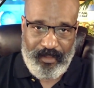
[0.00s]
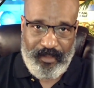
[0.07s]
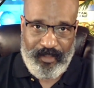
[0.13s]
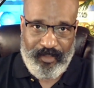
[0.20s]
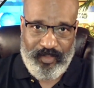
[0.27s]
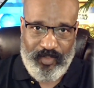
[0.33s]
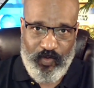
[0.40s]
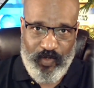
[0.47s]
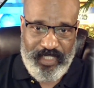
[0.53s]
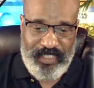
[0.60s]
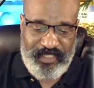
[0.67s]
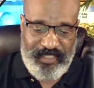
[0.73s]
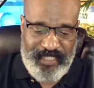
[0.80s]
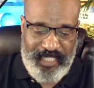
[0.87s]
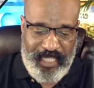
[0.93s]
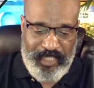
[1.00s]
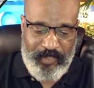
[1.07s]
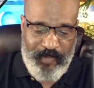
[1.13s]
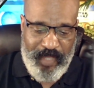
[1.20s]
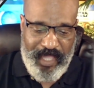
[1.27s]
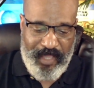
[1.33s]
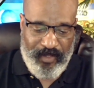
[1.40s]
According to the Daily
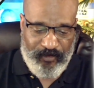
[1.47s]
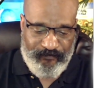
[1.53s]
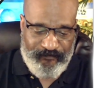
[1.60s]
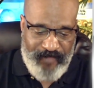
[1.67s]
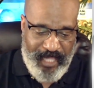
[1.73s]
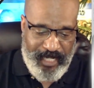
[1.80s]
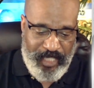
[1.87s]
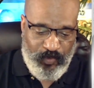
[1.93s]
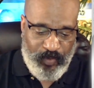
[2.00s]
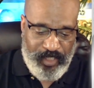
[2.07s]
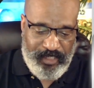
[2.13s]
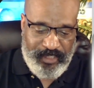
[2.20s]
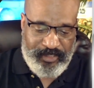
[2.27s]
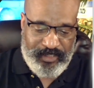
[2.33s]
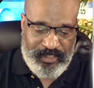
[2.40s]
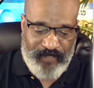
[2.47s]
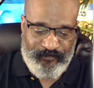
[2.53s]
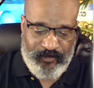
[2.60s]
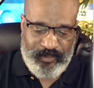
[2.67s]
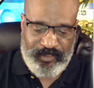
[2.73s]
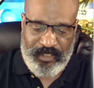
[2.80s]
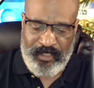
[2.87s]
Mail, Fani Willis
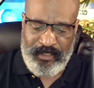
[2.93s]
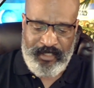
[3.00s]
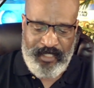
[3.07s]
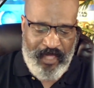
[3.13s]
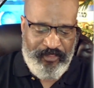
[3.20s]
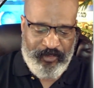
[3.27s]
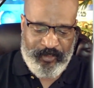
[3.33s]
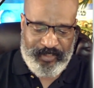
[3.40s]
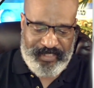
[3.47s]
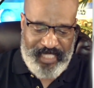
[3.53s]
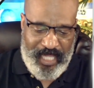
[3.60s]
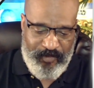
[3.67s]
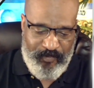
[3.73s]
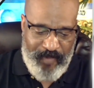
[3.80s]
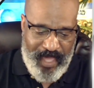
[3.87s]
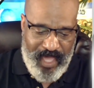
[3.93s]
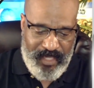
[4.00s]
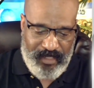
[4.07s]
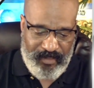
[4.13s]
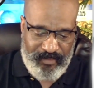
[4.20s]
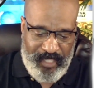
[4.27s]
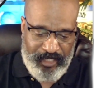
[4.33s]
suffers another
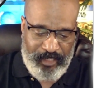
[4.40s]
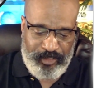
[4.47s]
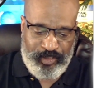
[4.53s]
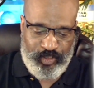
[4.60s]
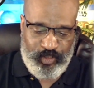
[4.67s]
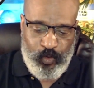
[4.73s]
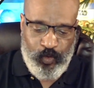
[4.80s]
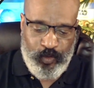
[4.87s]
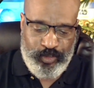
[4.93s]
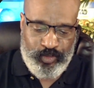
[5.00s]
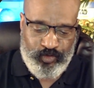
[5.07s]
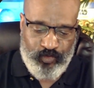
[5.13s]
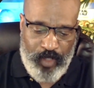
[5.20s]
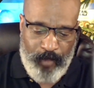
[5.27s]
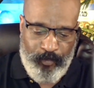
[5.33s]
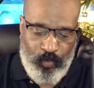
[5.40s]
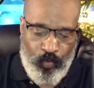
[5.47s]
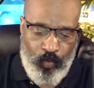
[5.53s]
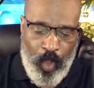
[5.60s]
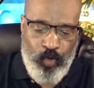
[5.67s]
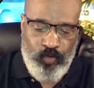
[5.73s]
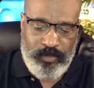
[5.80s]
setback that ensures Trump
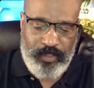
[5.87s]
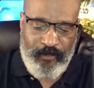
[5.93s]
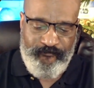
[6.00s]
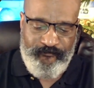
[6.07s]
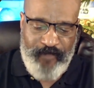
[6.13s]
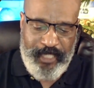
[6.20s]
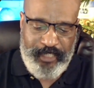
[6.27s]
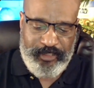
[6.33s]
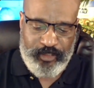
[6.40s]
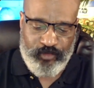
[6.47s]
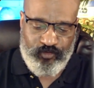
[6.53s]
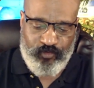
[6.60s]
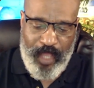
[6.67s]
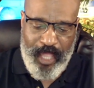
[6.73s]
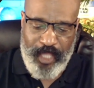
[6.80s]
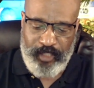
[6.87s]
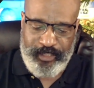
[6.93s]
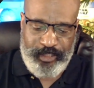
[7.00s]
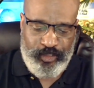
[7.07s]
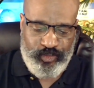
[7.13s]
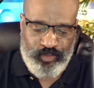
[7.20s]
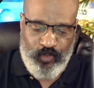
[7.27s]
won't face trial
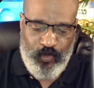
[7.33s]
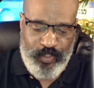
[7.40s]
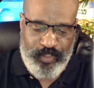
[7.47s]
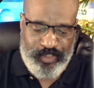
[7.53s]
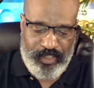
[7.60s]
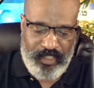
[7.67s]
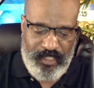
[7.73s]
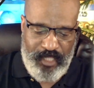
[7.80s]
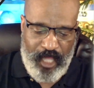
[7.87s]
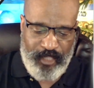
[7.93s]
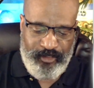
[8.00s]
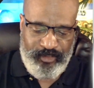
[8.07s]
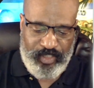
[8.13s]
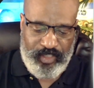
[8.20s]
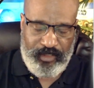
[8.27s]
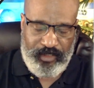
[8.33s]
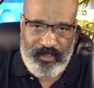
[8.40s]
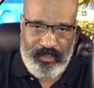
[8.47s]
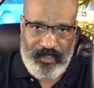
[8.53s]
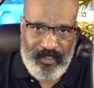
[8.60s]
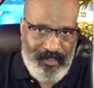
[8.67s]
in Georgia until